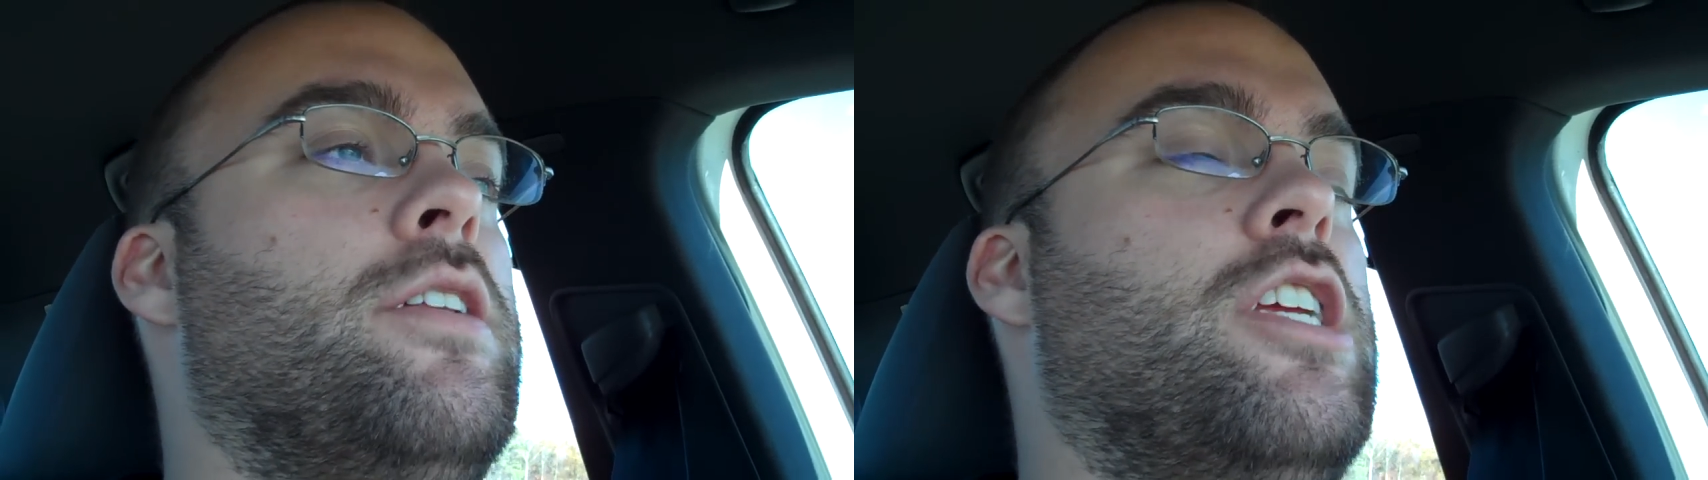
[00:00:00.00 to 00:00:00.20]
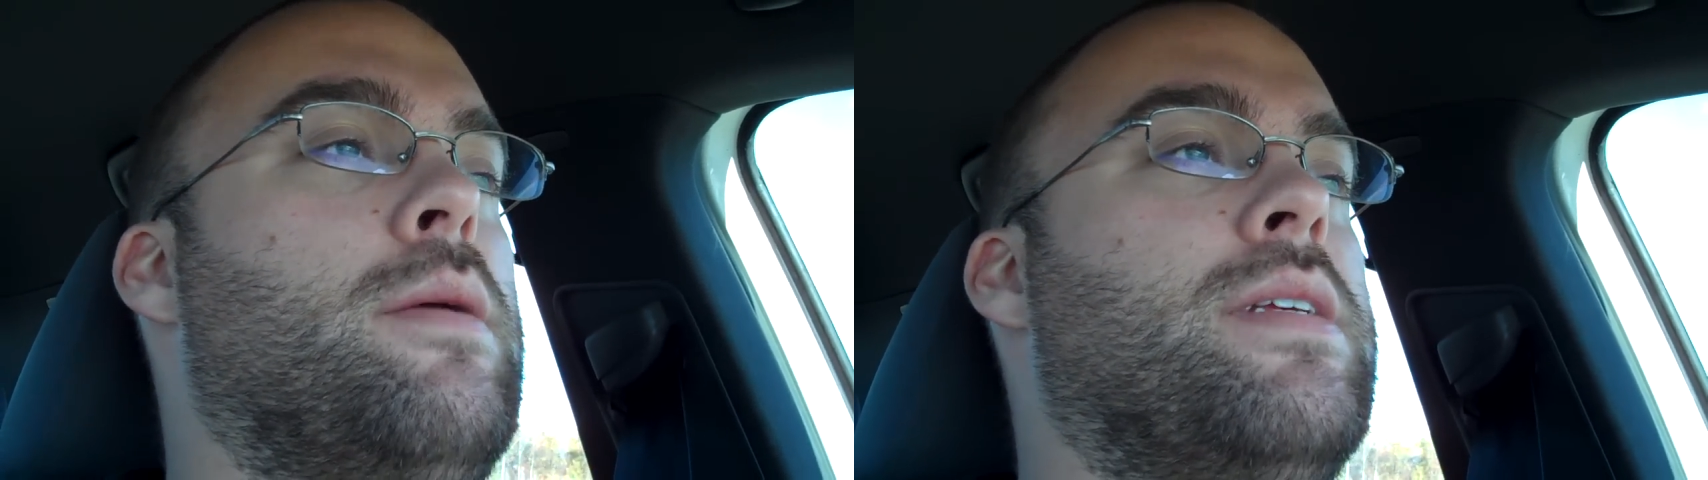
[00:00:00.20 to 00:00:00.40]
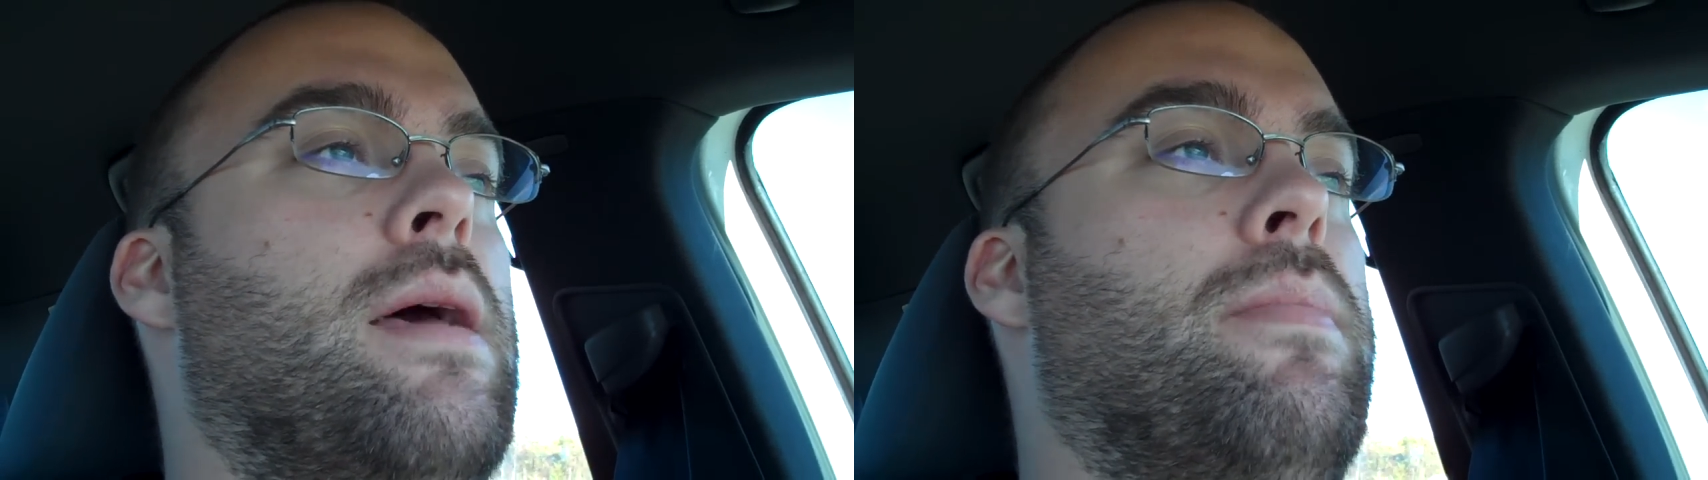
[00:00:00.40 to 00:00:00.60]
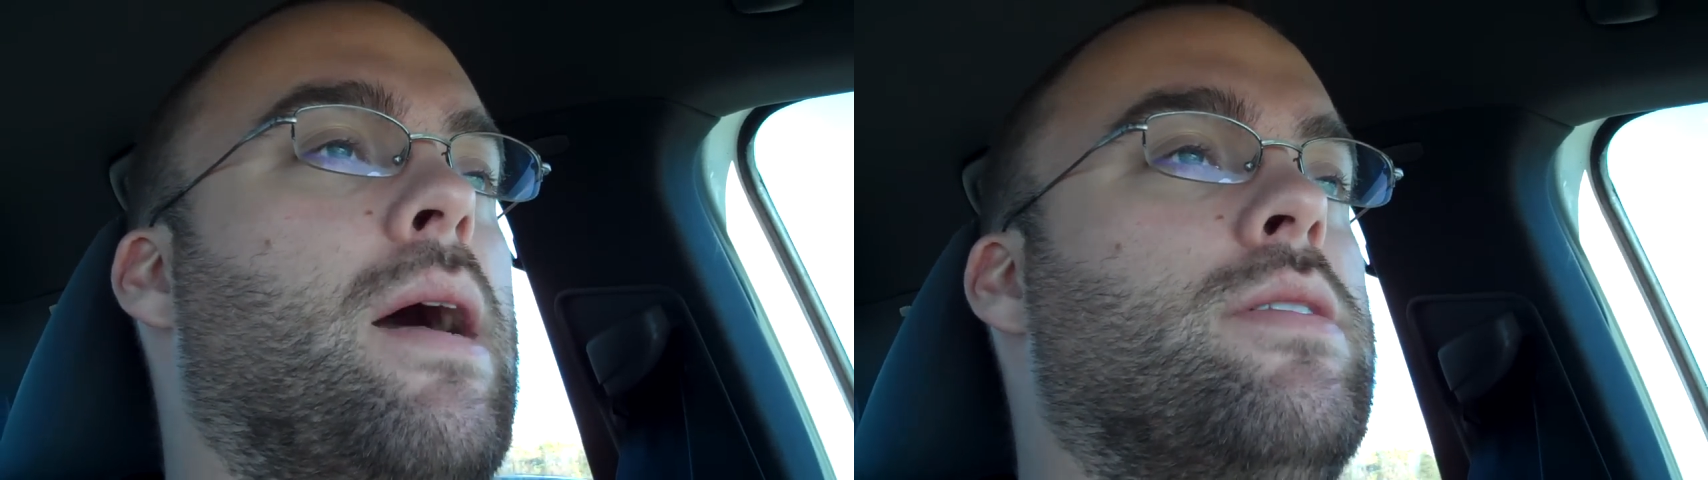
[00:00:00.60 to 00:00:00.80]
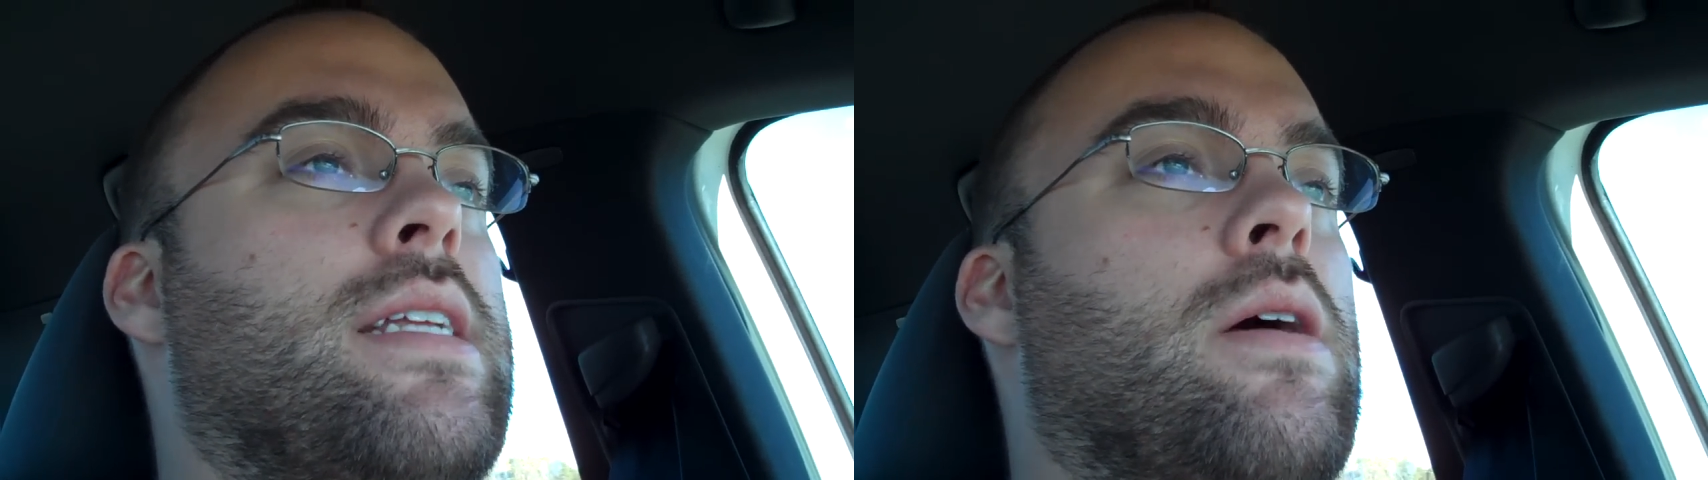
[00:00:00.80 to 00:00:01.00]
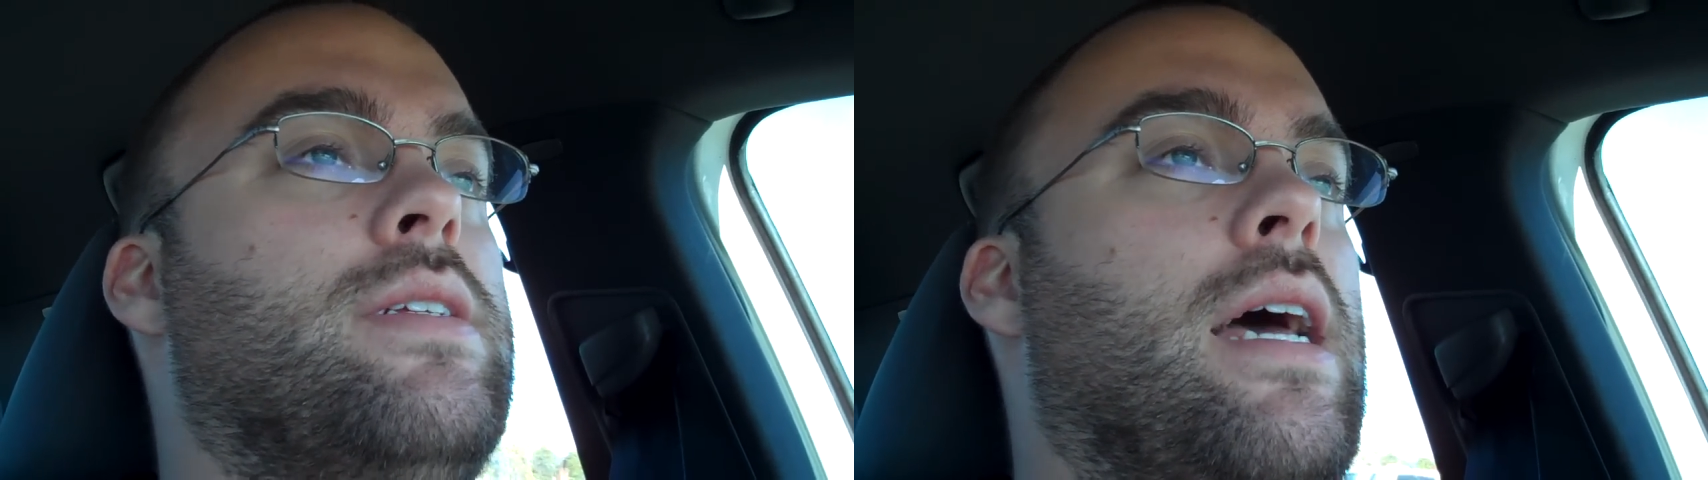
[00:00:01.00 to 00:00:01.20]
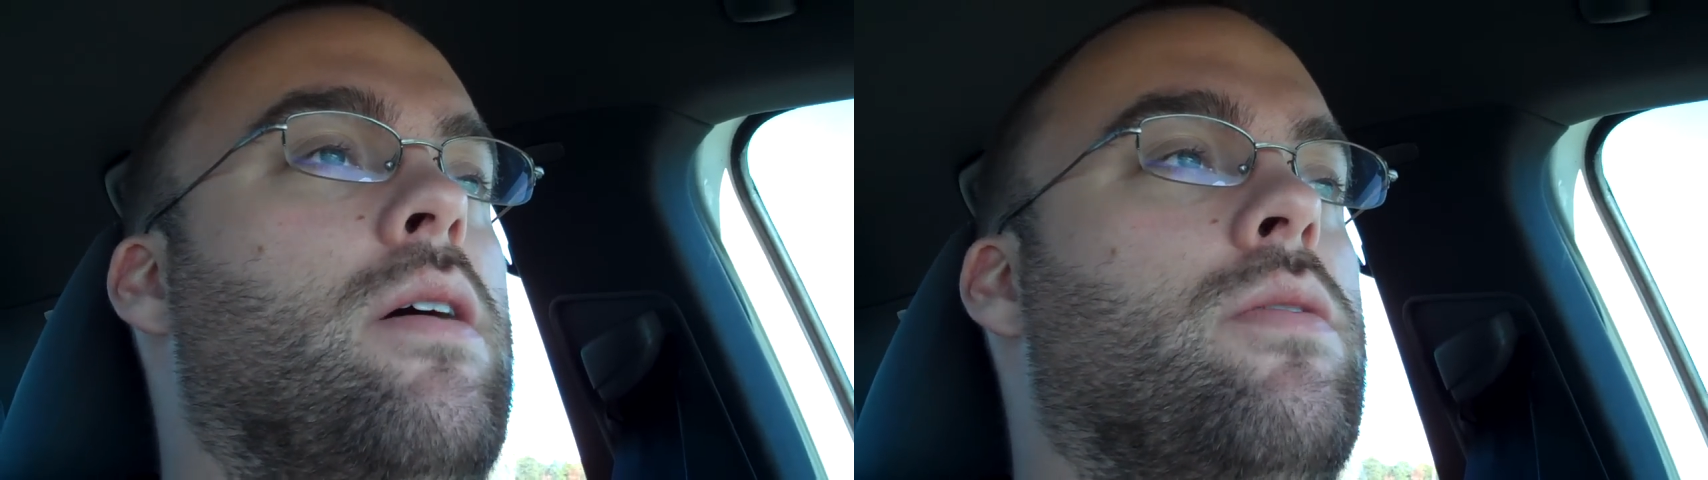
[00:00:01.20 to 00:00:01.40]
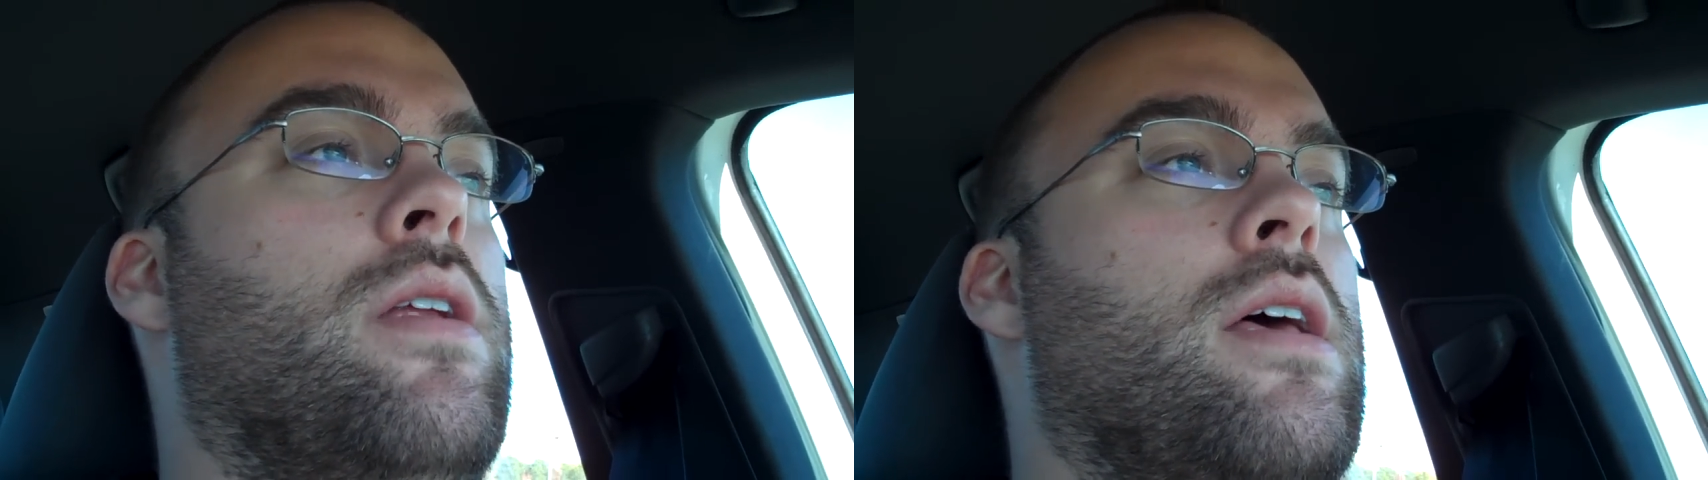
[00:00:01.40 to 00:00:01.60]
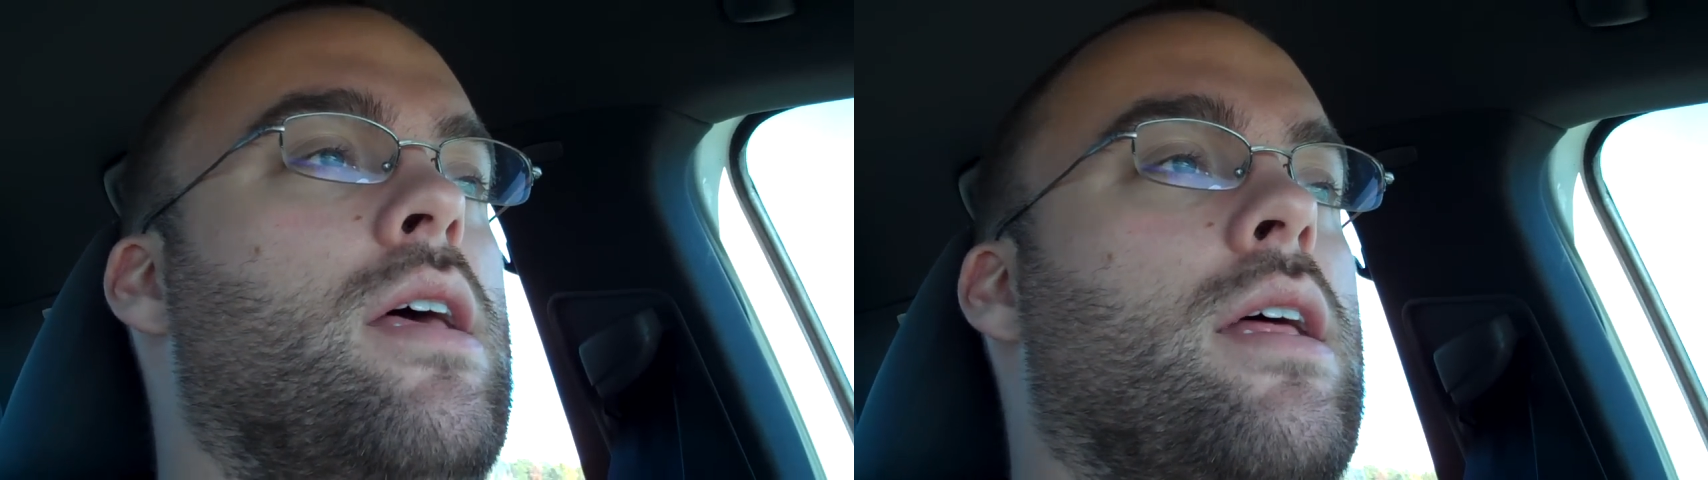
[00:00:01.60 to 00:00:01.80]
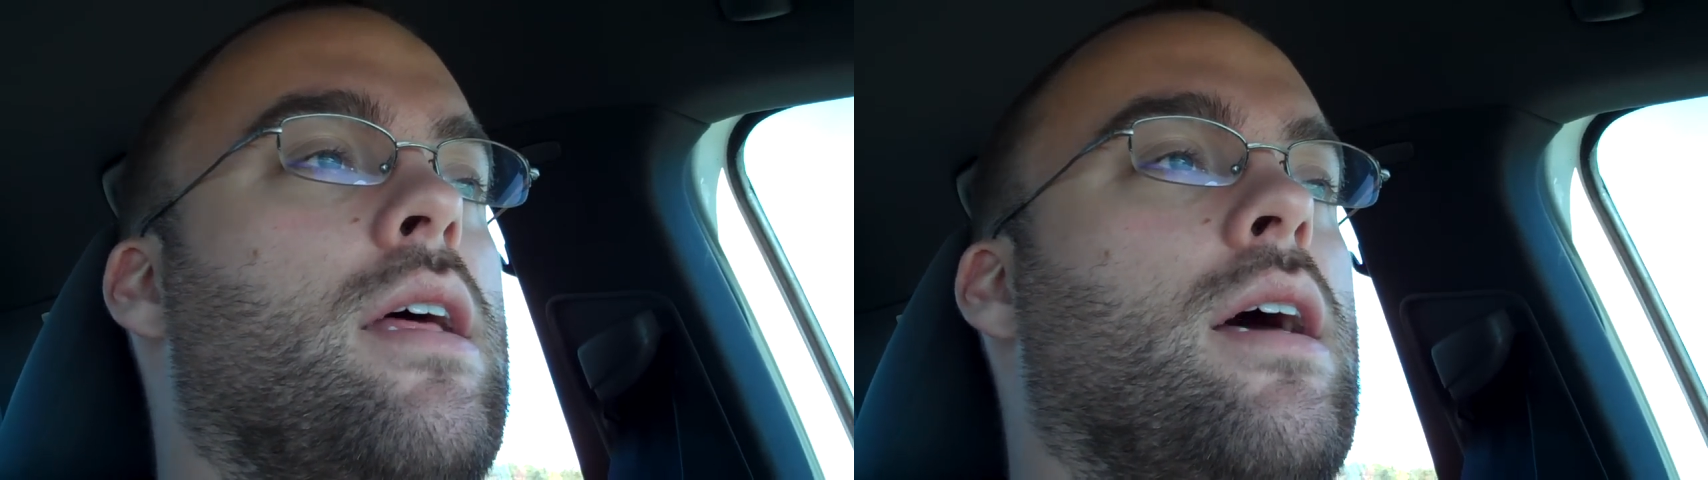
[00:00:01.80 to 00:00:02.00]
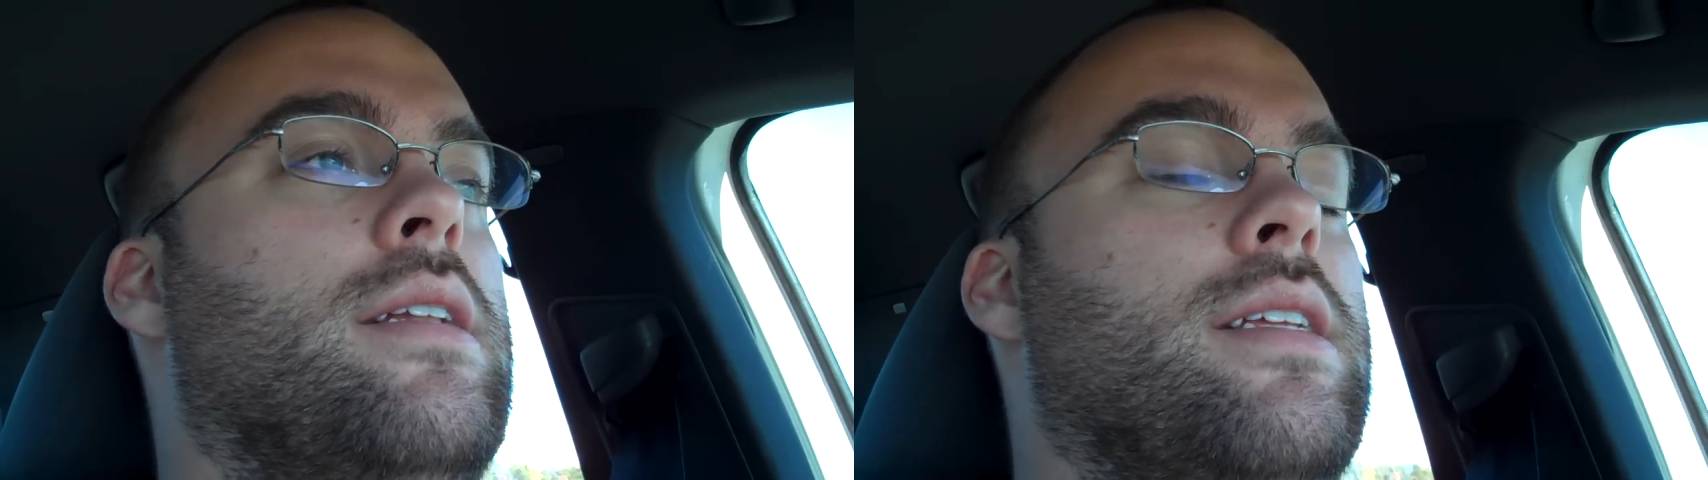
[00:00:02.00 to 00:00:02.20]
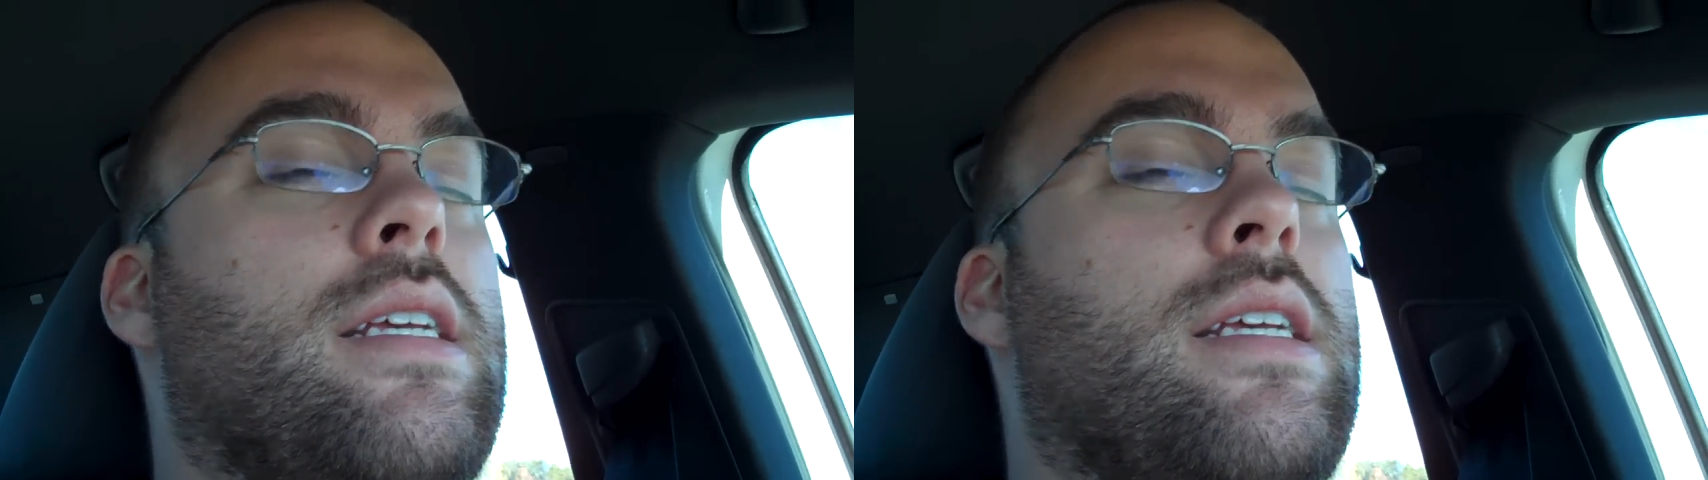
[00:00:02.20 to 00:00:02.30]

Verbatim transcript: James and I bounced downtown uh,